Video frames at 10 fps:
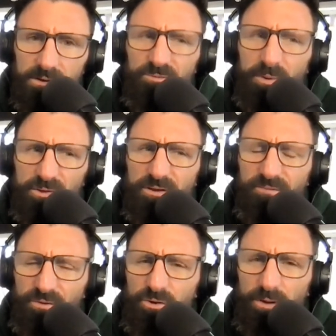especially
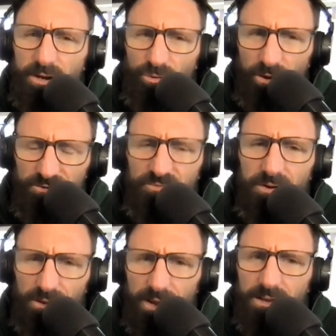if you're doing
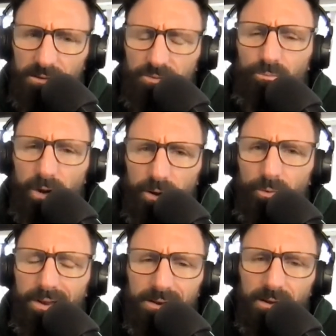CrossFit like the right
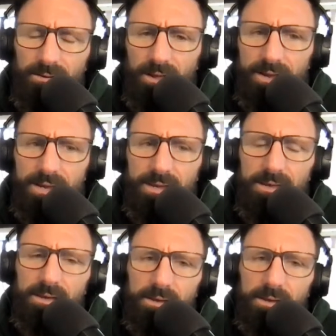way, not like